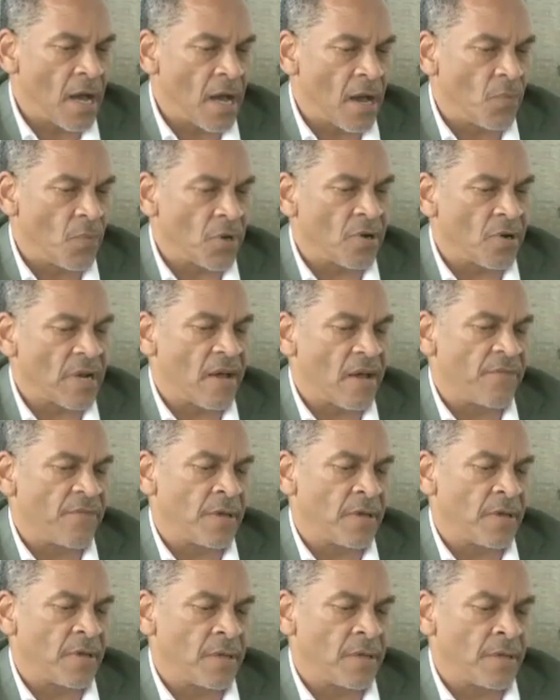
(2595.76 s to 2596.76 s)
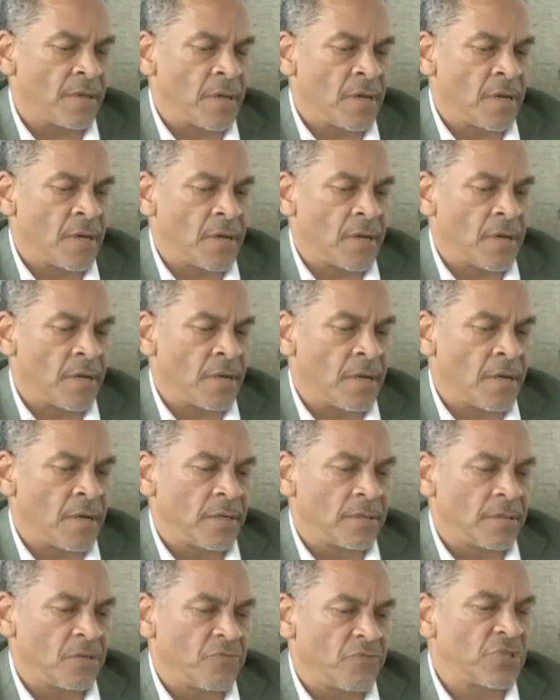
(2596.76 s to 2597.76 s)
without having
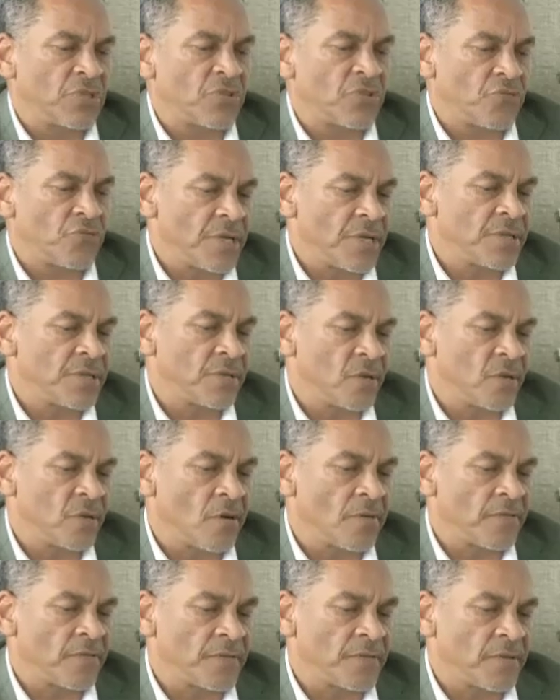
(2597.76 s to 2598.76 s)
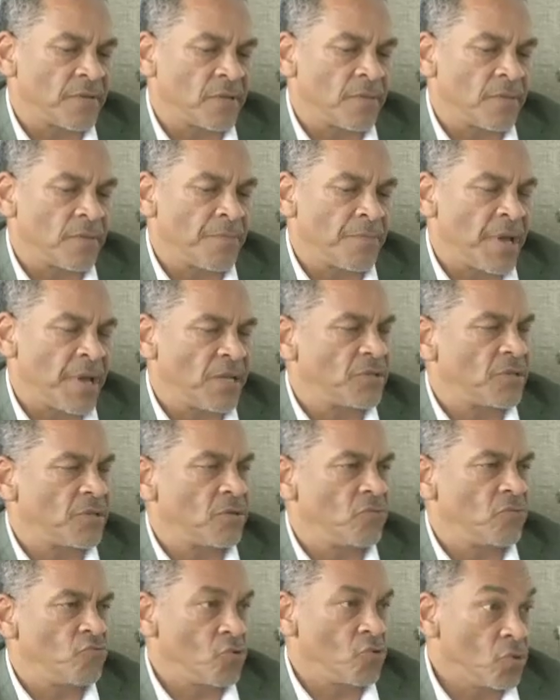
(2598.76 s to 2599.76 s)
the restraints of the pension
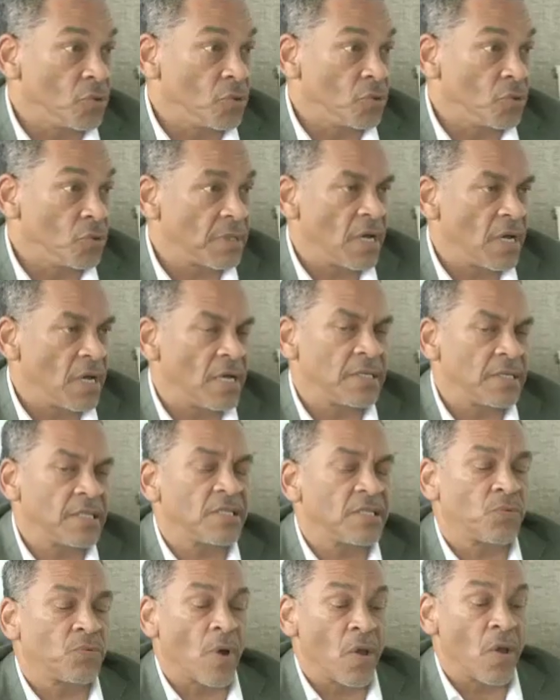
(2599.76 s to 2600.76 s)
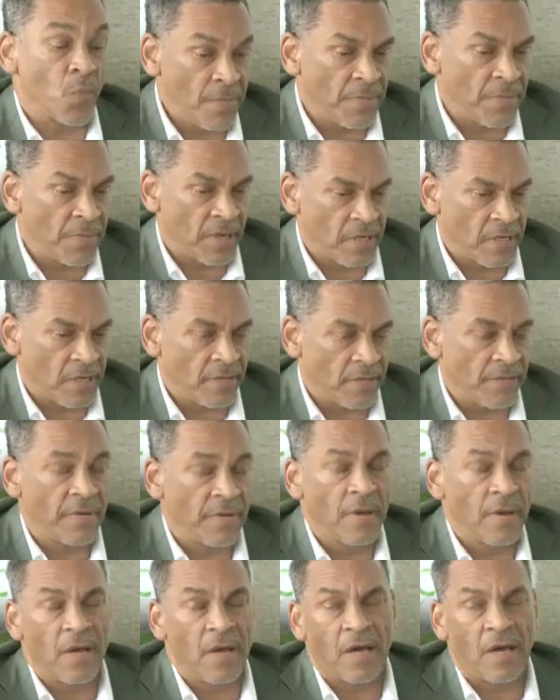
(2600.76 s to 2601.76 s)
rules. And this is why we believe,
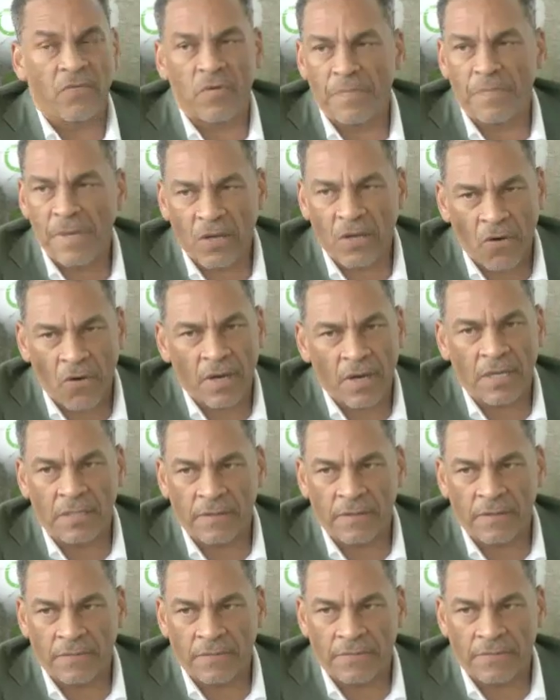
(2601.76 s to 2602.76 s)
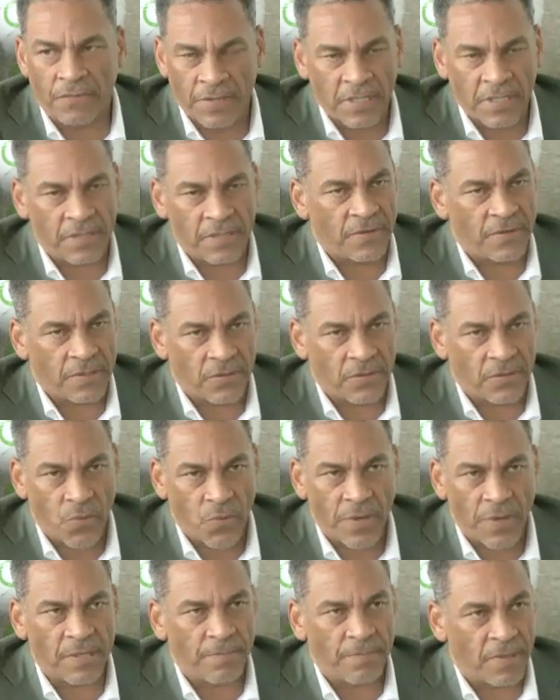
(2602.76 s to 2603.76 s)
and we've been calling for this for
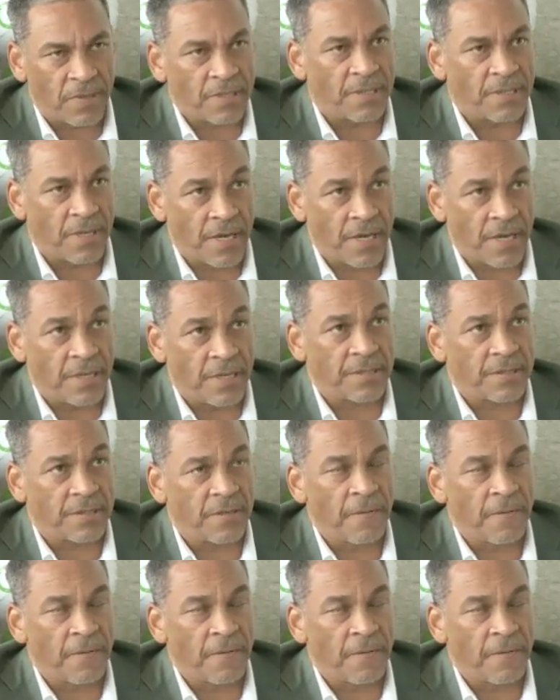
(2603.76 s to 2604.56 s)
20 plus years,